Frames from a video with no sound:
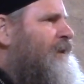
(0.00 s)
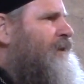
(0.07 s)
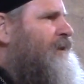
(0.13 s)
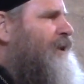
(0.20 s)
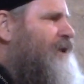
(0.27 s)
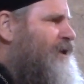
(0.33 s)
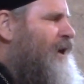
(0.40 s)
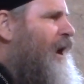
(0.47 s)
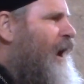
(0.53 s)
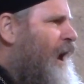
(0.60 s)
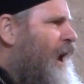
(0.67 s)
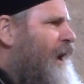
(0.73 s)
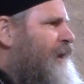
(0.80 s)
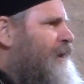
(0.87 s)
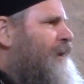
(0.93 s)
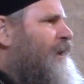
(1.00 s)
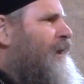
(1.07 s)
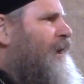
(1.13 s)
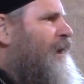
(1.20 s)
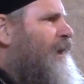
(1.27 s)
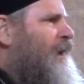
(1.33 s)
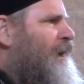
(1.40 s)
that God,
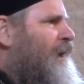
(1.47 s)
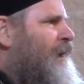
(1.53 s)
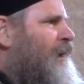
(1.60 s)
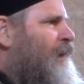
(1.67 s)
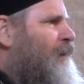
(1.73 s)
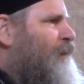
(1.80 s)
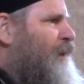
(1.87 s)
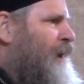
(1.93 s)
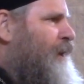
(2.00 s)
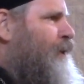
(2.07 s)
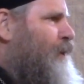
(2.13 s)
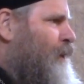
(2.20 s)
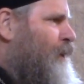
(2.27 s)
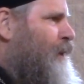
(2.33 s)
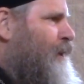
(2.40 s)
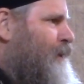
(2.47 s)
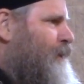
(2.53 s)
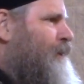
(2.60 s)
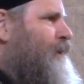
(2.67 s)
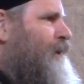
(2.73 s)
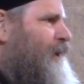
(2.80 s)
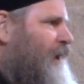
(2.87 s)
by your
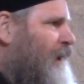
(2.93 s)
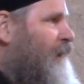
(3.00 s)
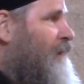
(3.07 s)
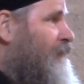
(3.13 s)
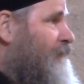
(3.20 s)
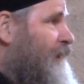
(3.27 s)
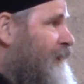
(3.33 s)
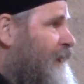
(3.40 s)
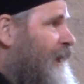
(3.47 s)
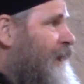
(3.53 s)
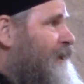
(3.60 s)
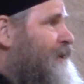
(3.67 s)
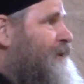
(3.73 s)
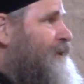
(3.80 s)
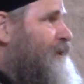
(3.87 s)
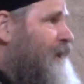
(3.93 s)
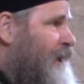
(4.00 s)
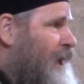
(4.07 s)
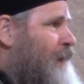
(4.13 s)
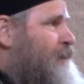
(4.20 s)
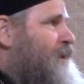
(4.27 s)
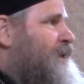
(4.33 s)
invitation,
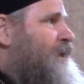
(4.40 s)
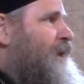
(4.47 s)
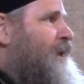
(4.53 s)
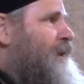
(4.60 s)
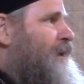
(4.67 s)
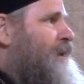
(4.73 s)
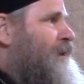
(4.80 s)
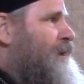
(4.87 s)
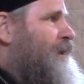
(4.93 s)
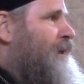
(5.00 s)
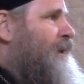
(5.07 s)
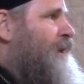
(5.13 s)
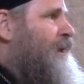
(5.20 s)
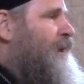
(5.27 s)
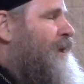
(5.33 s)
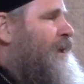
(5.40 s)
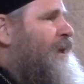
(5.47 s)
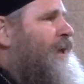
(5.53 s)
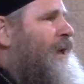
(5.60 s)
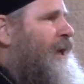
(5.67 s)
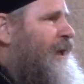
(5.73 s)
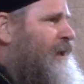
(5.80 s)
comes in
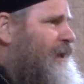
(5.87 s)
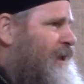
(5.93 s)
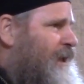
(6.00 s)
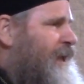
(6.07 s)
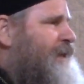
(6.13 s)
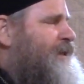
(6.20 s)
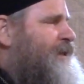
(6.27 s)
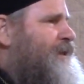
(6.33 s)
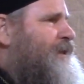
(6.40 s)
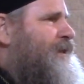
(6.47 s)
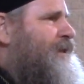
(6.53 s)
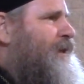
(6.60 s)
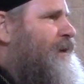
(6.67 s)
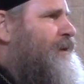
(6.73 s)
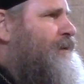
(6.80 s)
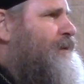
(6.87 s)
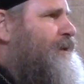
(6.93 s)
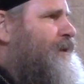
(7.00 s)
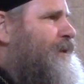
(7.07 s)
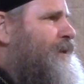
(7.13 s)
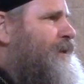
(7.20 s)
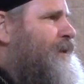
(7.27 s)
and cleanses
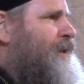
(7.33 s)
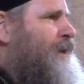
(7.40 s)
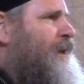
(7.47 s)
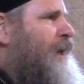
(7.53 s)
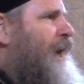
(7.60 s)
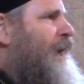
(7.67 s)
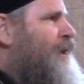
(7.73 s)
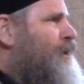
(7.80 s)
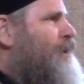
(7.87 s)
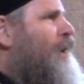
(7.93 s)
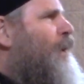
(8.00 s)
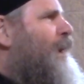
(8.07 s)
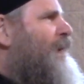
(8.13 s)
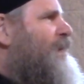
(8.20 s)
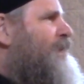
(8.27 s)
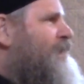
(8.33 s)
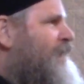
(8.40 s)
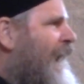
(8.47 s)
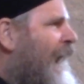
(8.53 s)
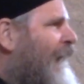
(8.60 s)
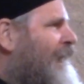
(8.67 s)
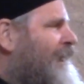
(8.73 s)
those. And you know
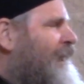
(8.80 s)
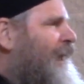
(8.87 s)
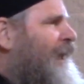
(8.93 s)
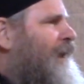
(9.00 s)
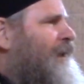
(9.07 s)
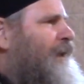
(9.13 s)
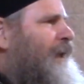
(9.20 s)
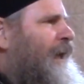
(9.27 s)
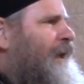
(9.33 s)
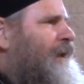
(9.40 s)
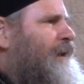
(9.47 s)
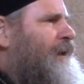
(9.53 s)
exactly then